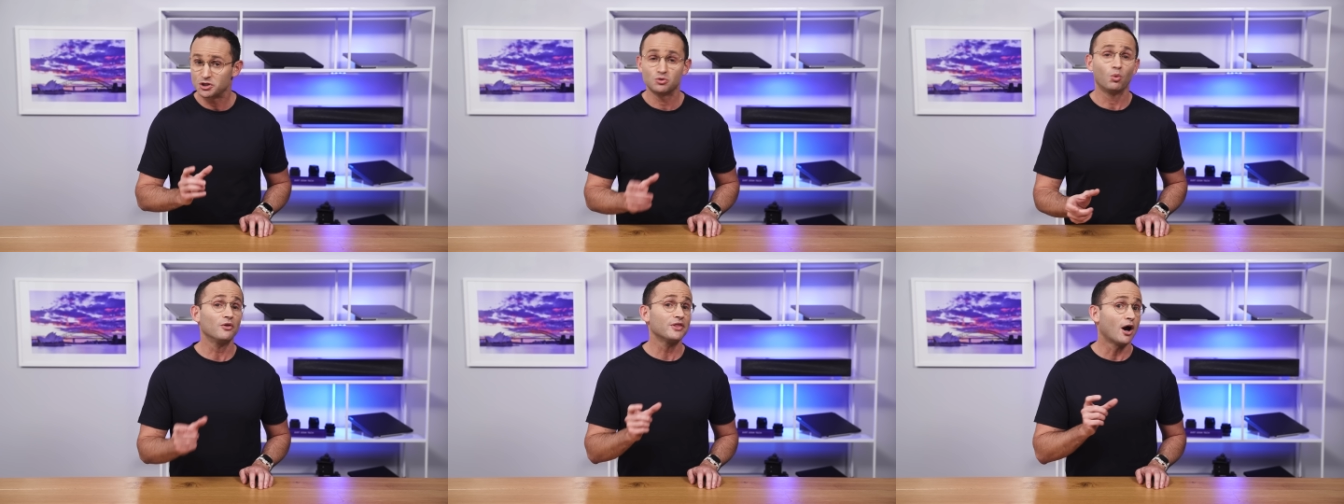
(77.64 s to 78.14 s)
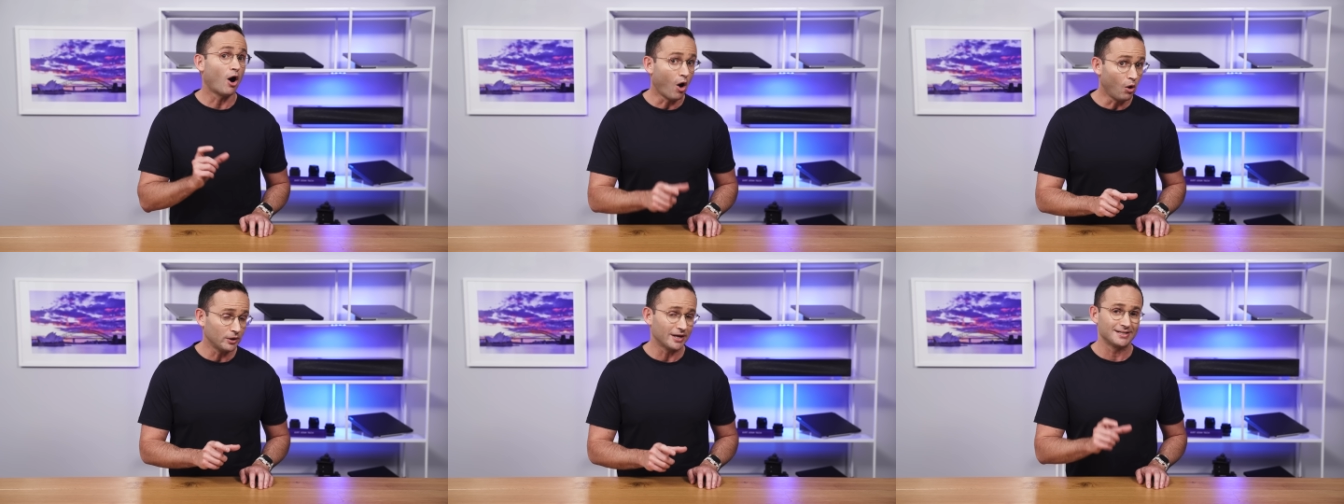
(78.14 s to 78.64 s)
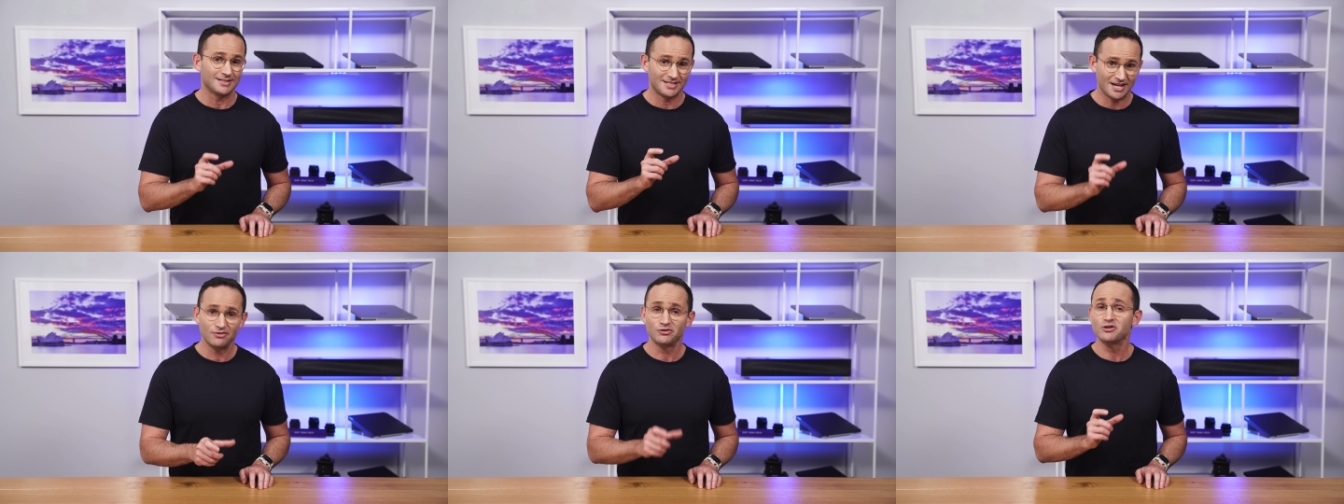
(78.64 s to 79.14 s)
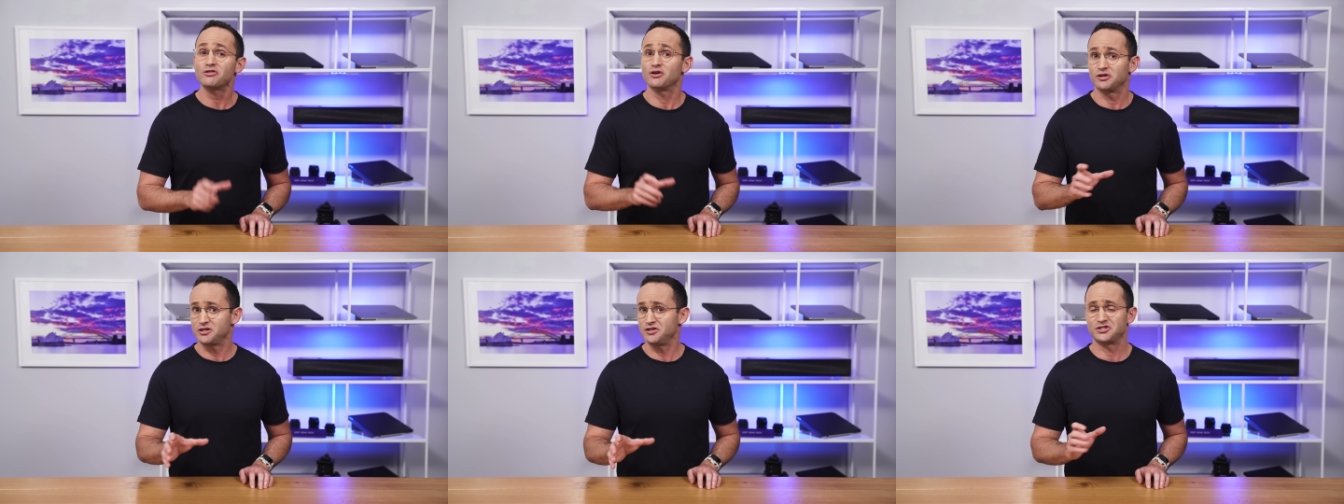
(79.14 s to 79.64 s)
which is what their older 10th to
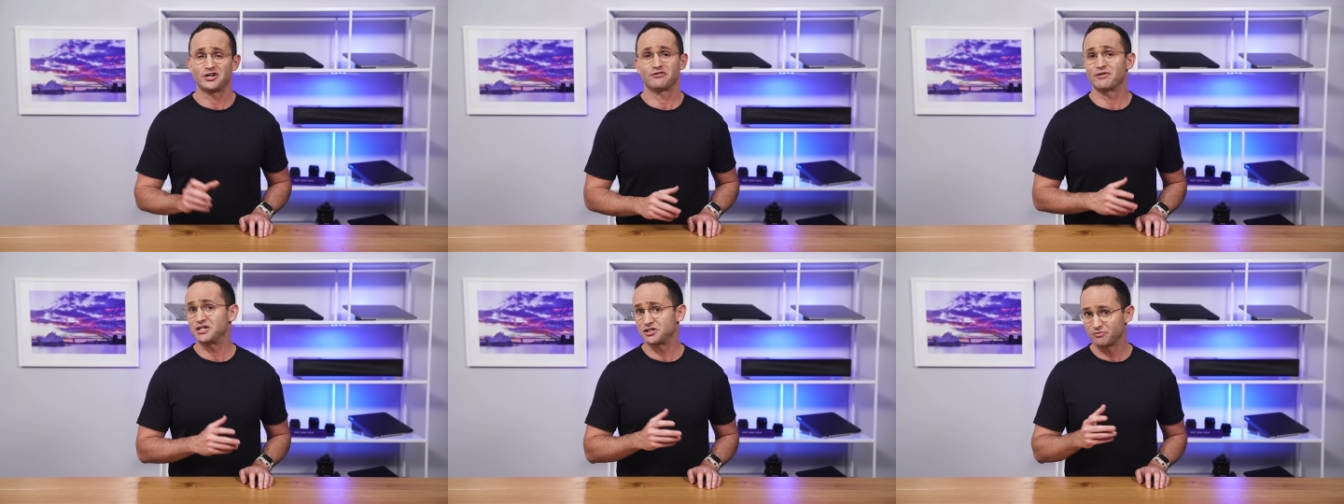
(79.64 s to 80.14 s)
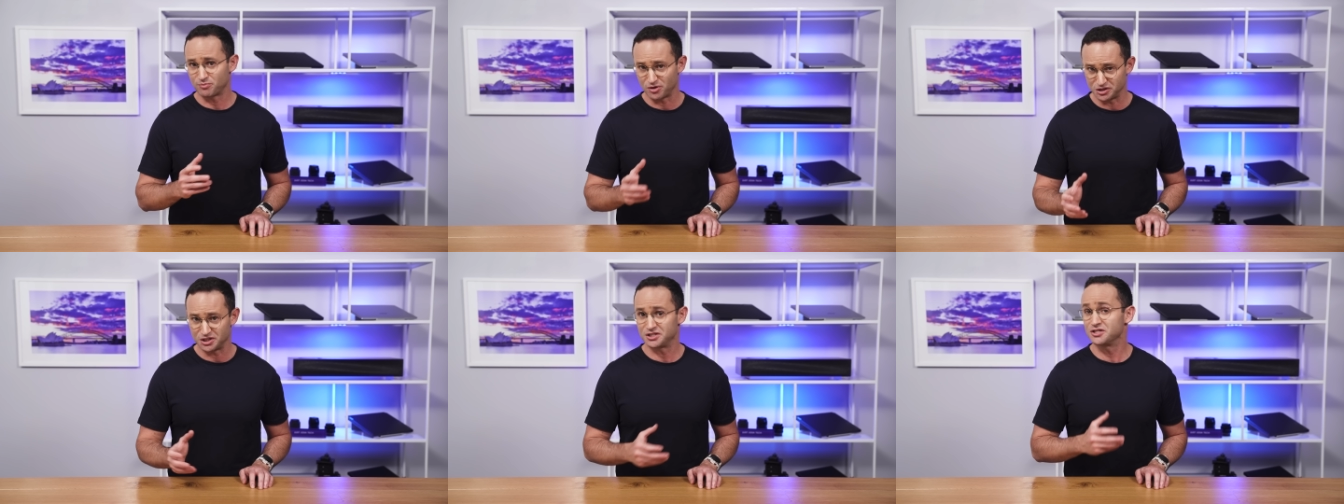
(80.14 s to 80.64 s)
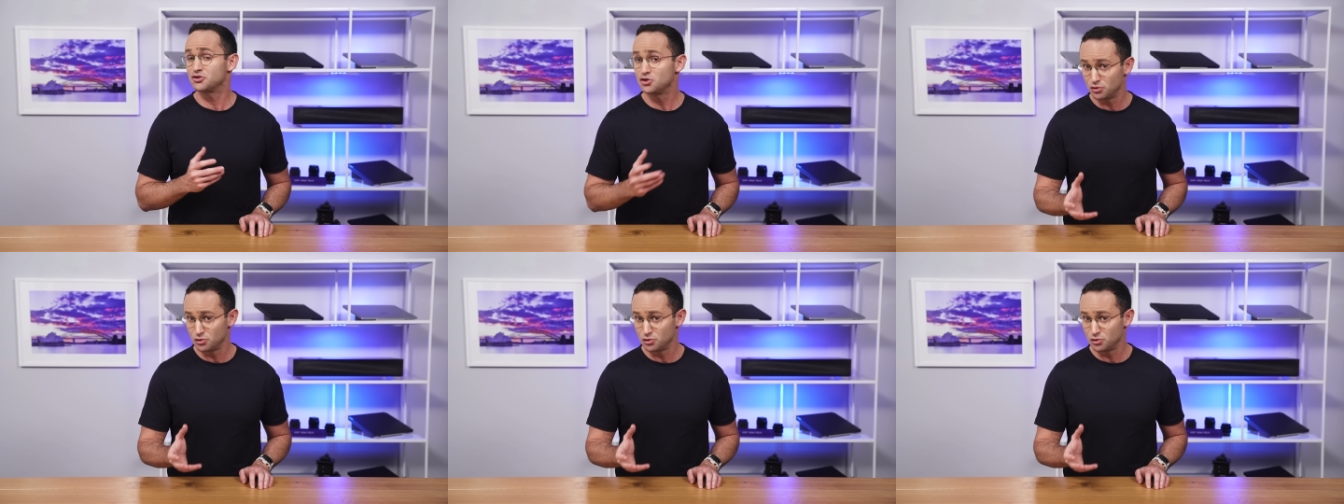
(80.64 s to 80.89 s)
13th generation of processors